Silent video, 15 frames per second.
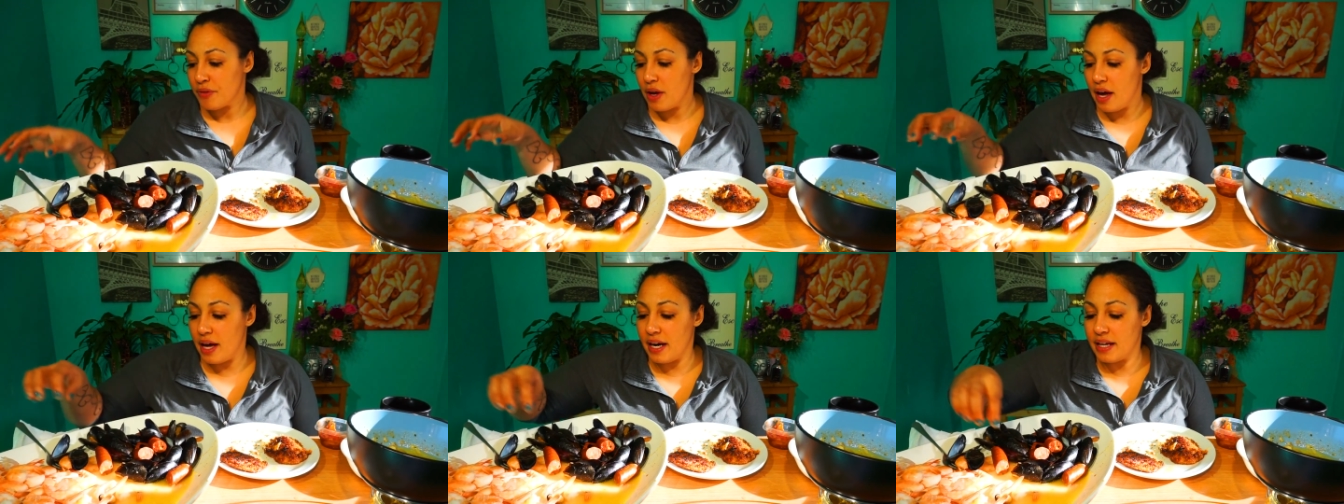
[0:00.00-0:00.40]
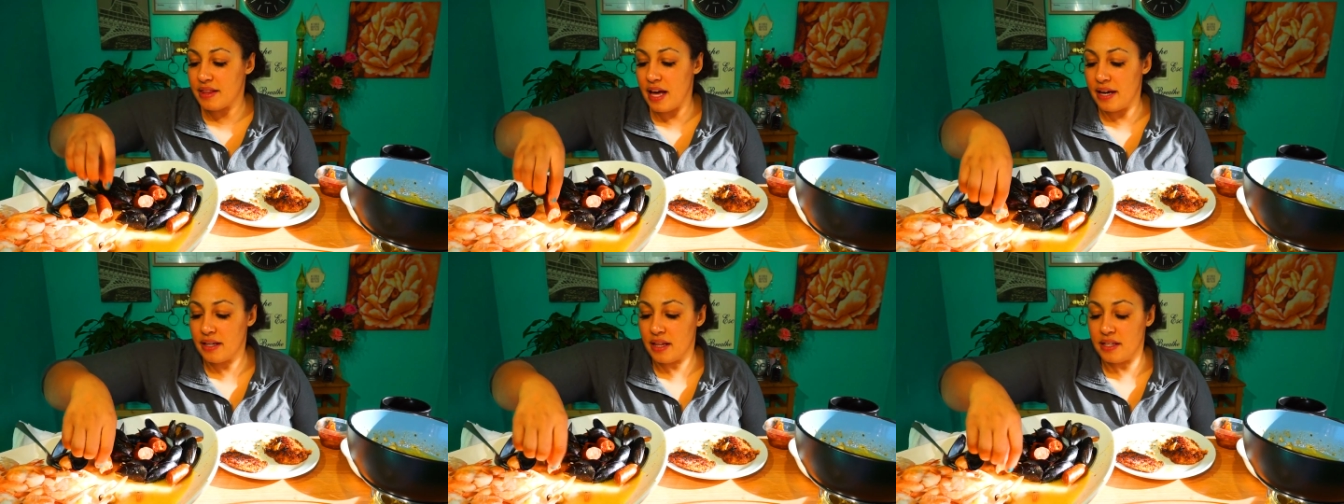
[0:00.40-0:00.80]
And at the
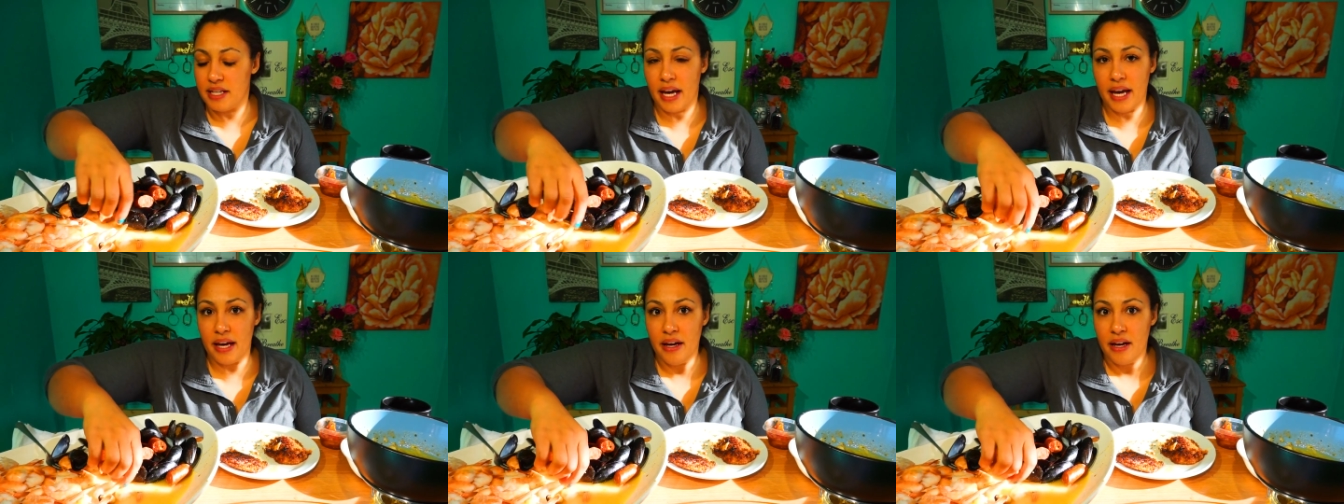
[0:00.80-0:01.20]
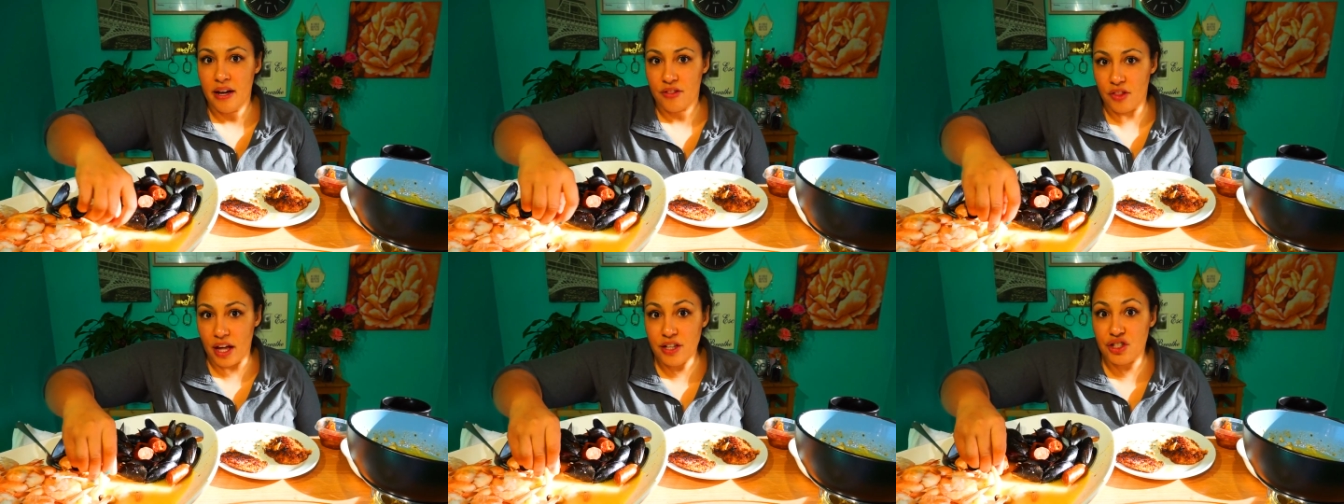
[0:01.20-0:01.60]
end of the day,
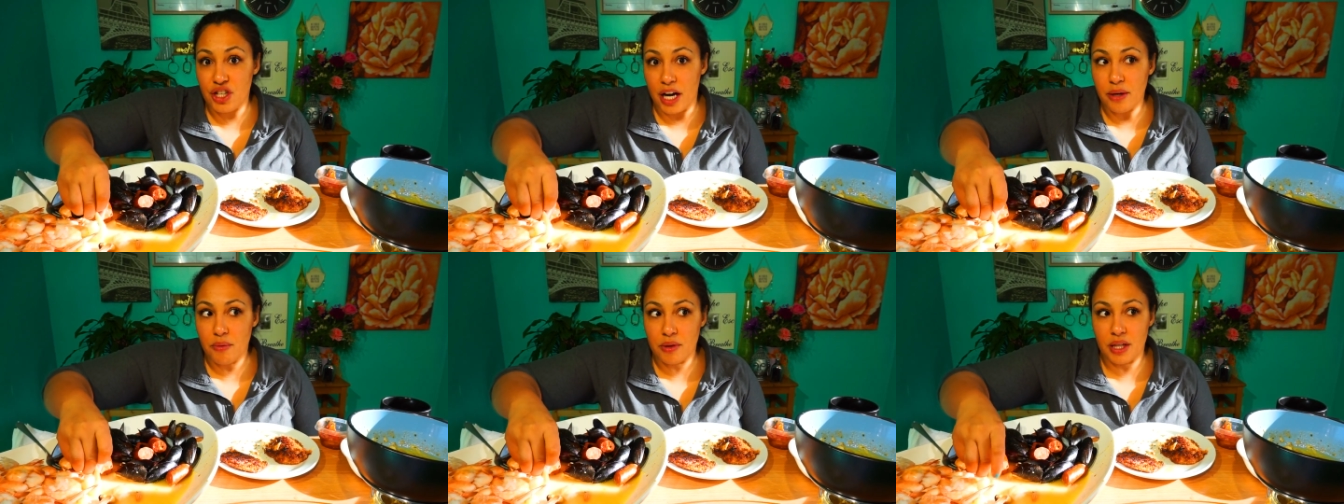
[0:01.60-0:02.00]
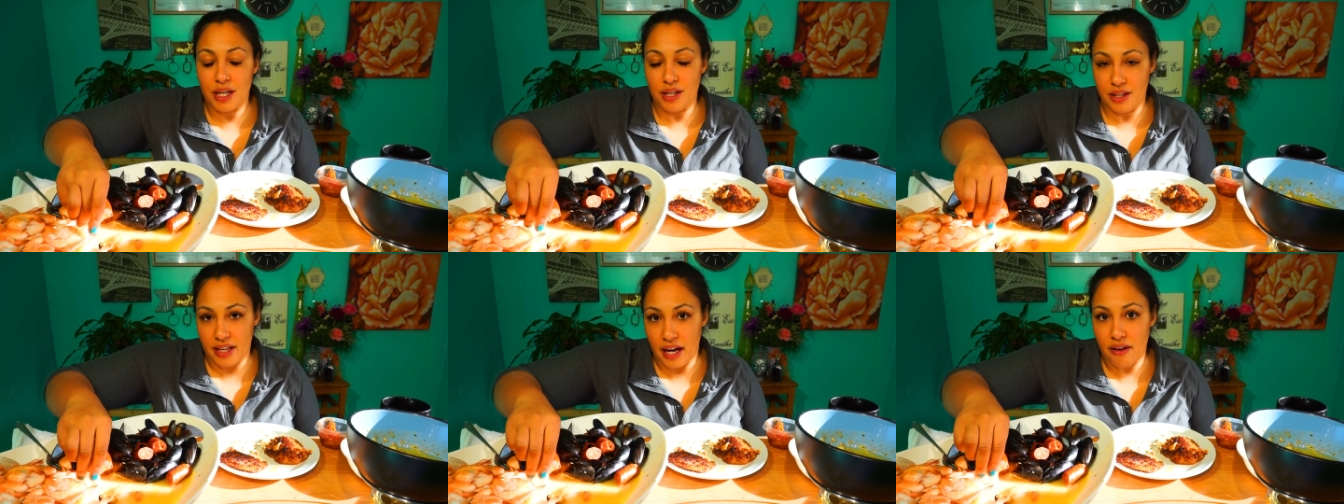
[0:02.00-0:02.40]
they genuinely
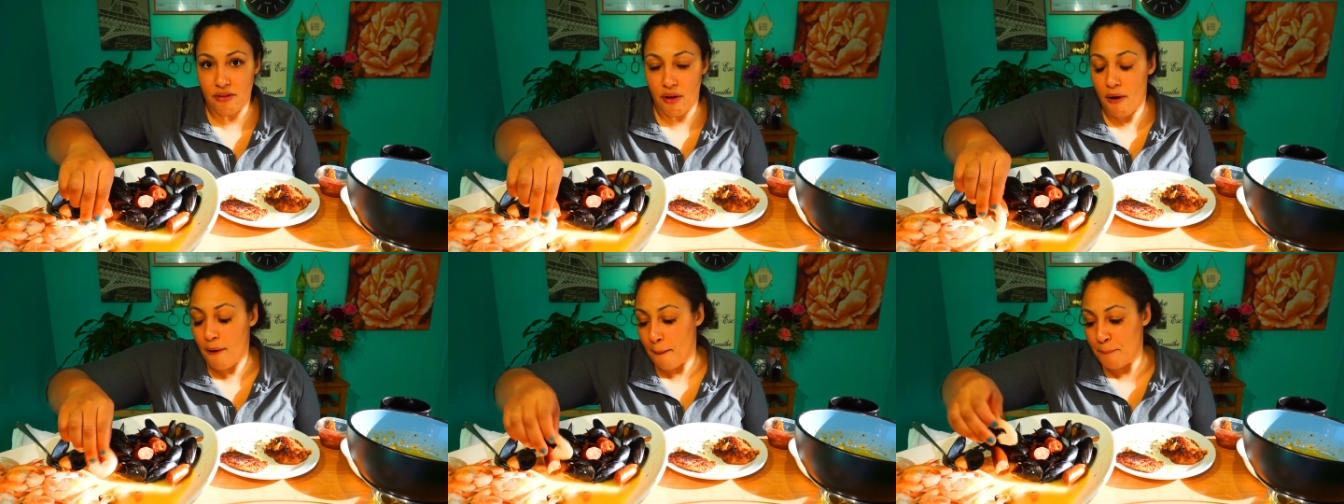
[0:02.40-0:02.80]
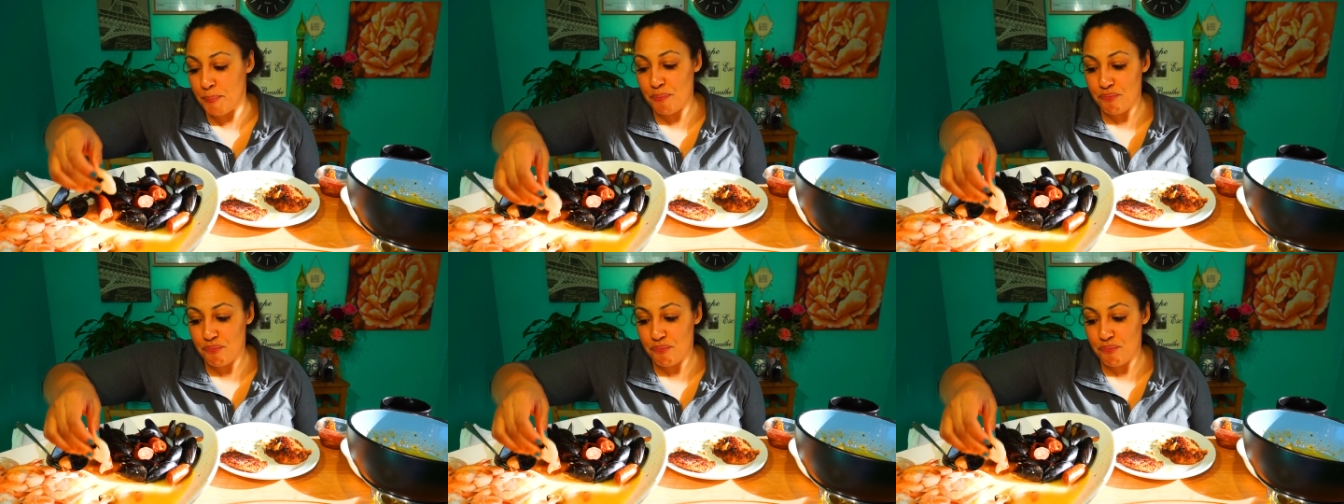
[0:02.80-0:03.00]
get along